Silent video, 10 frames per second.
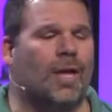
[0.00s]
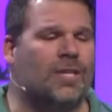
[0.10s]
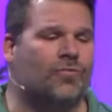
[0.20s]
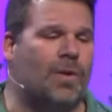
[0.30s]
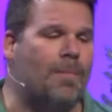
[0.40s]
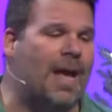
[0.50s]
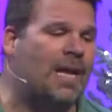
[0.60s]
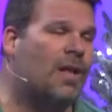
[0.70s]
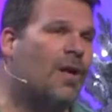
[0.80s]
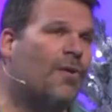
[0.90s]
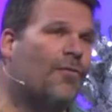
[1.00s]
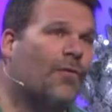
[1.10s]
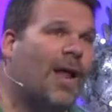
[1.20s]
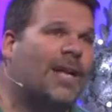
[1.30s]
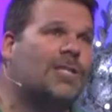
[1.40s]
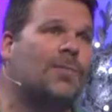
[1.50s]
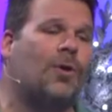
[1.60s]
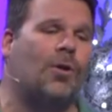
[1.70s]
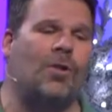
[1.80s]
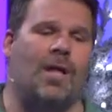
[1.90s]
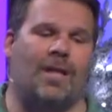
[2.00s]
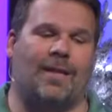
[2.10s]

let's remain flexible,